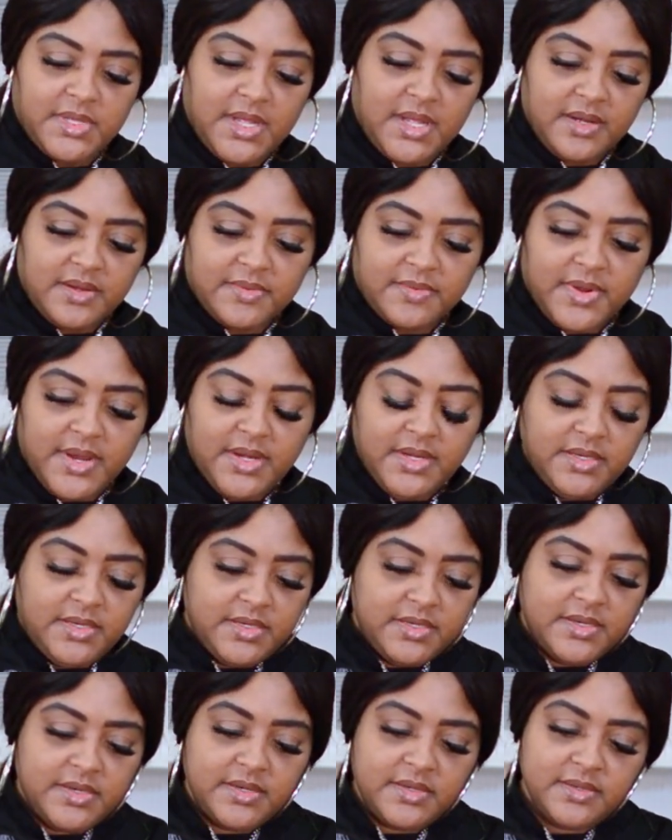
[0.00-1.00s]
kind of right
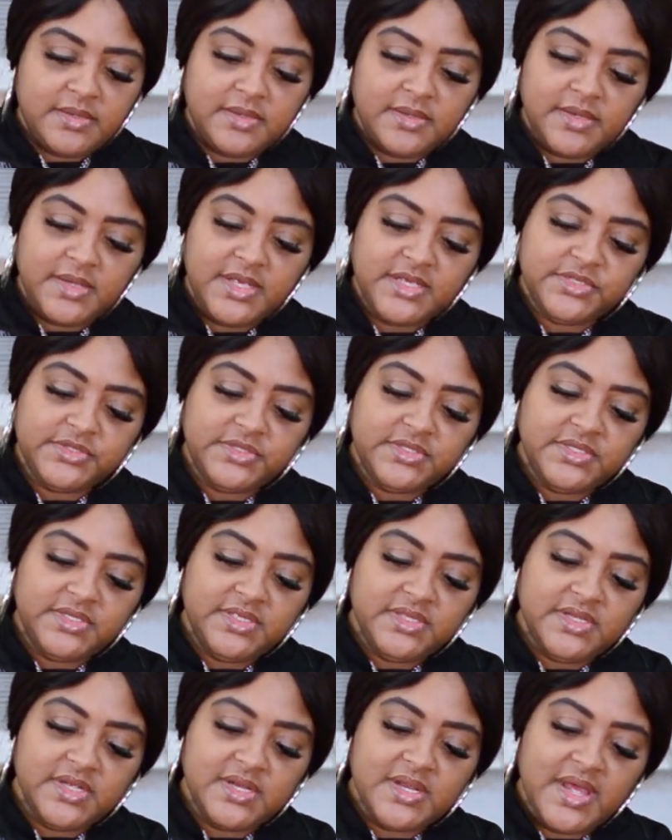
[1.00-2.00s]
here. As you
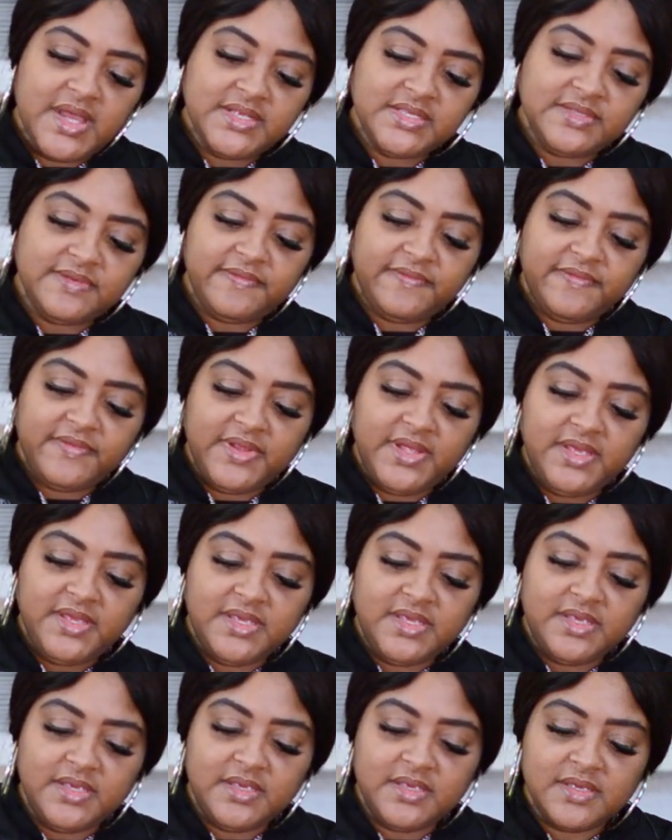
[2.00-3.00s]
see, they're nice and
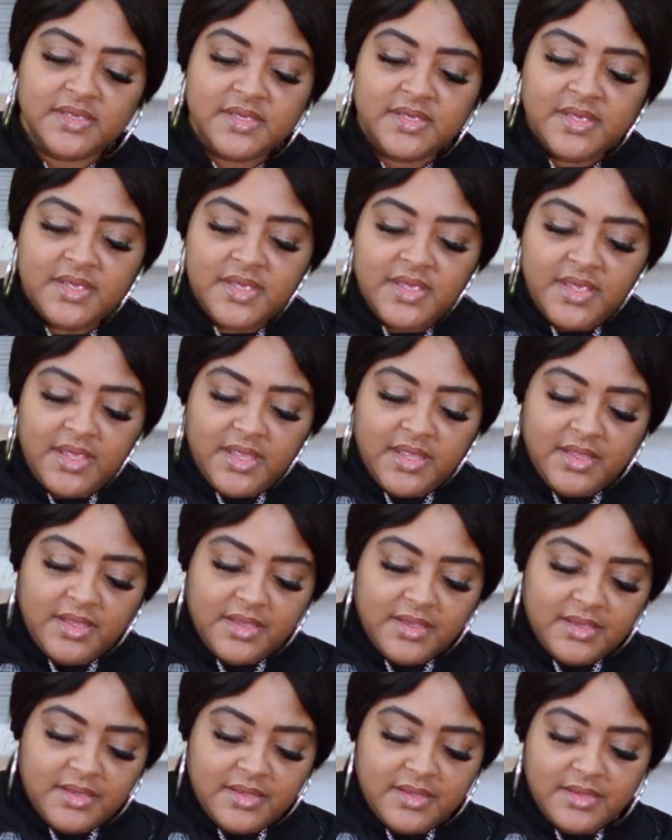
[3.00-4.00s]
flaky,
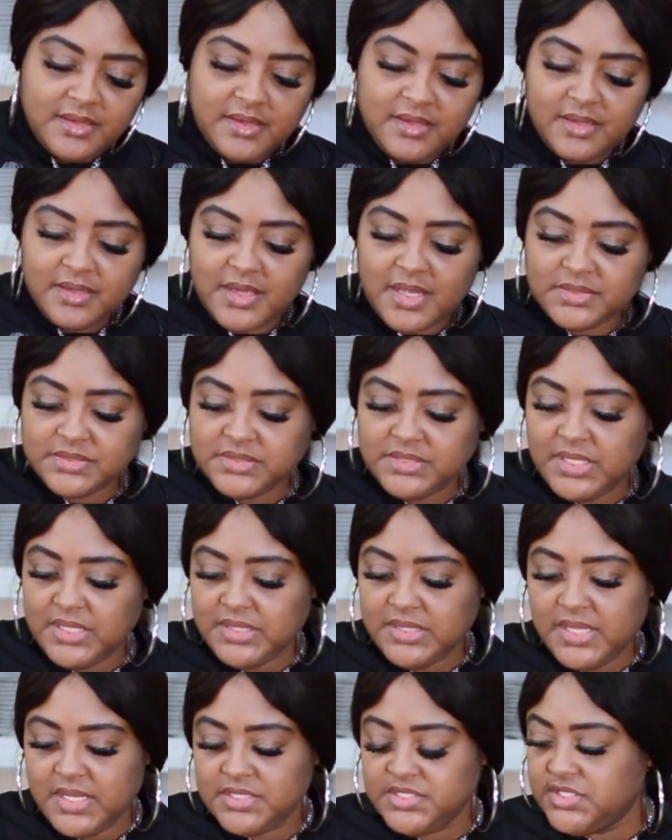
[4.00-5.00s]
and I'll
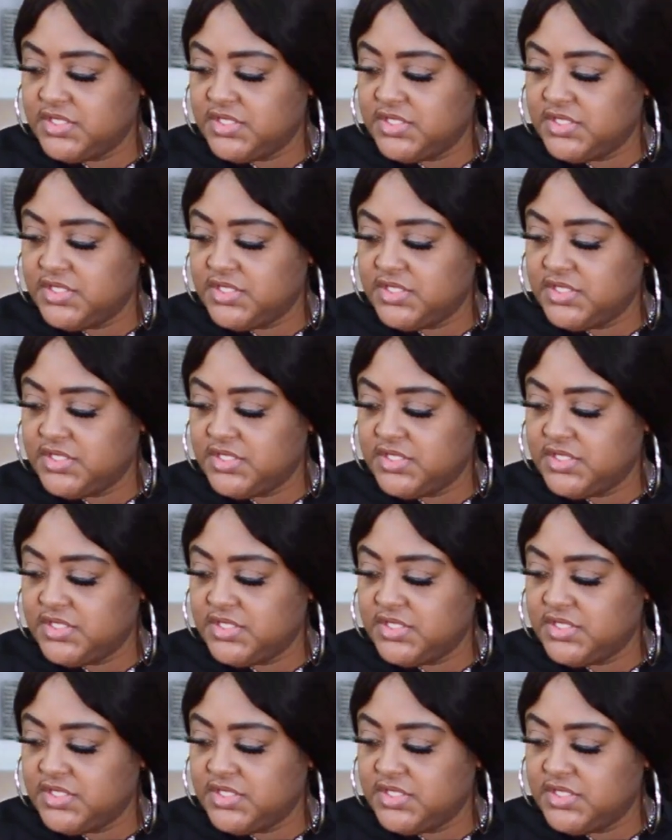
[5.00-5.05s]
set that